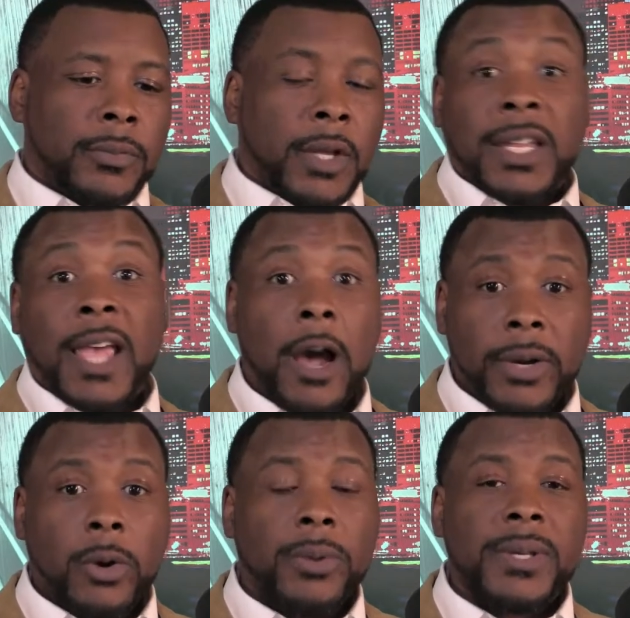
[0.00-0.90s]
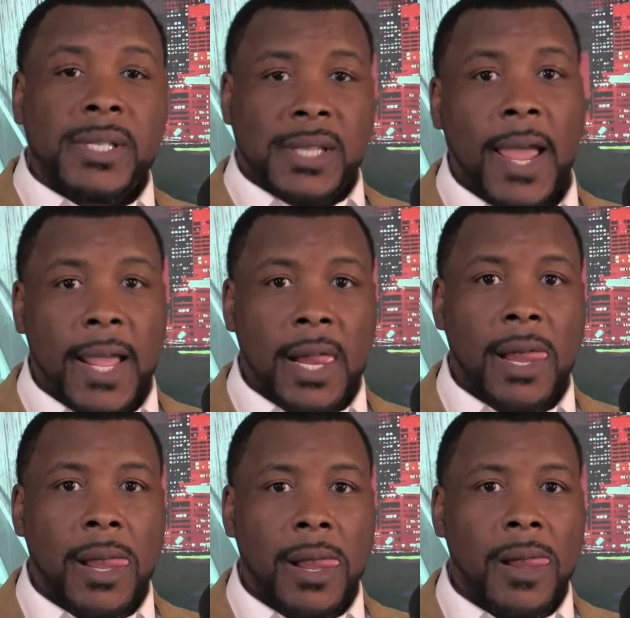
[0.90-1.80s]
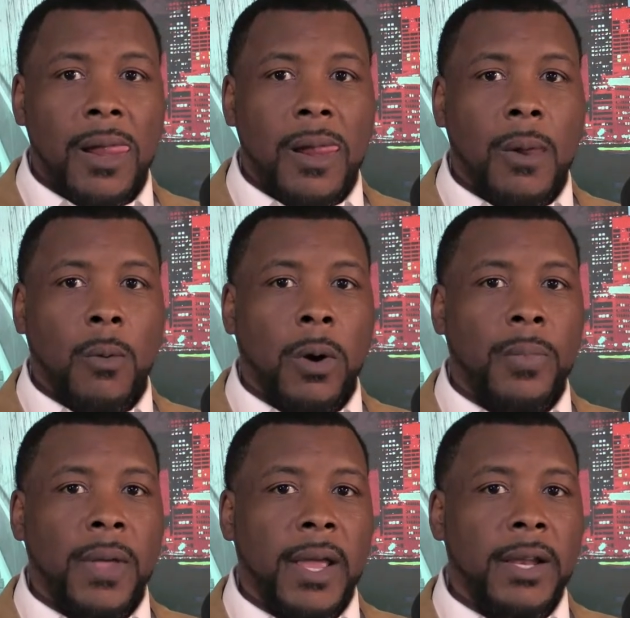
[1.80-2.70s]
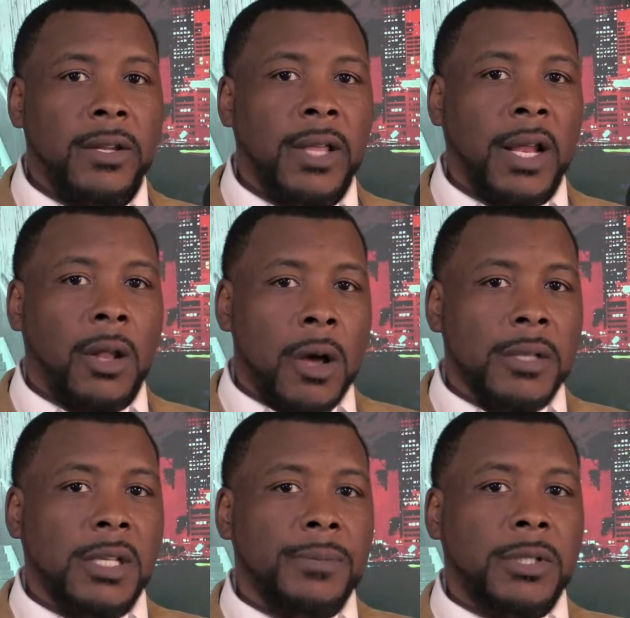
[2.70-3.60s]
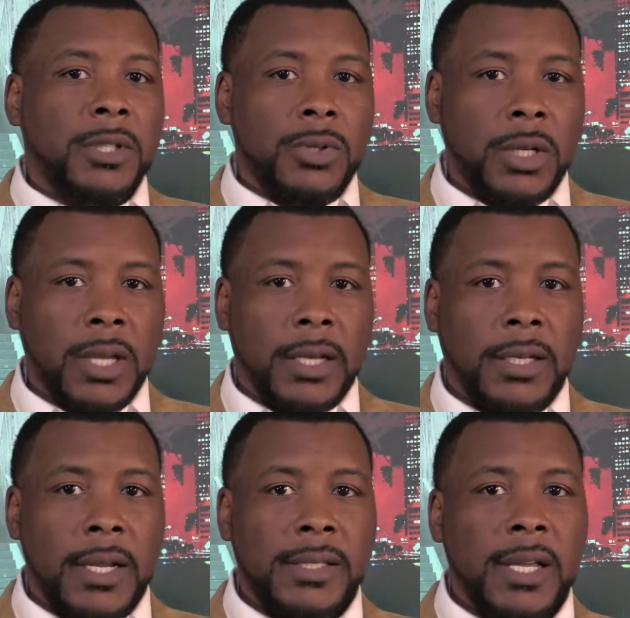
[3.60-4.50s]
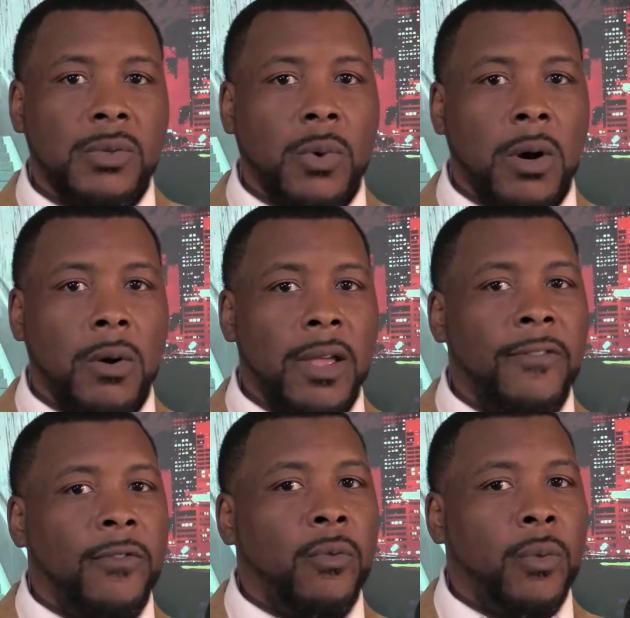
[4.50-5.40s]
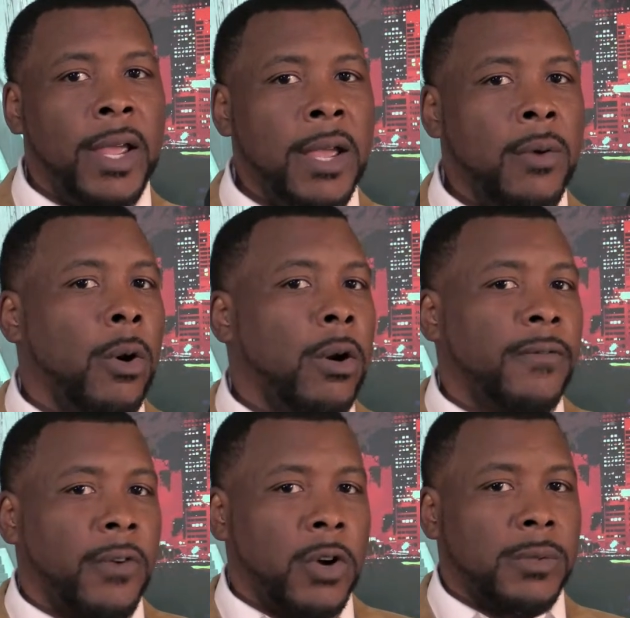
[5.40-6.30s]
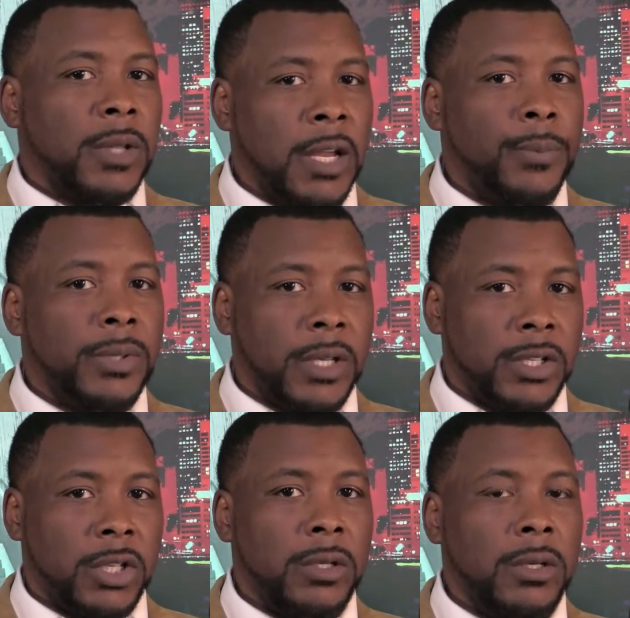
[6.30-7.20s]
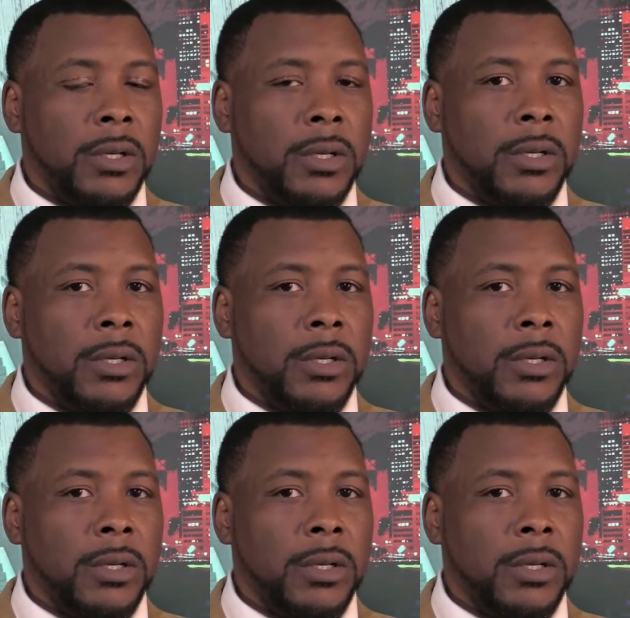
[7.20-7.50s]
the county or the state, well, then the law of substitution kicked in and says, well, if we were in first lien position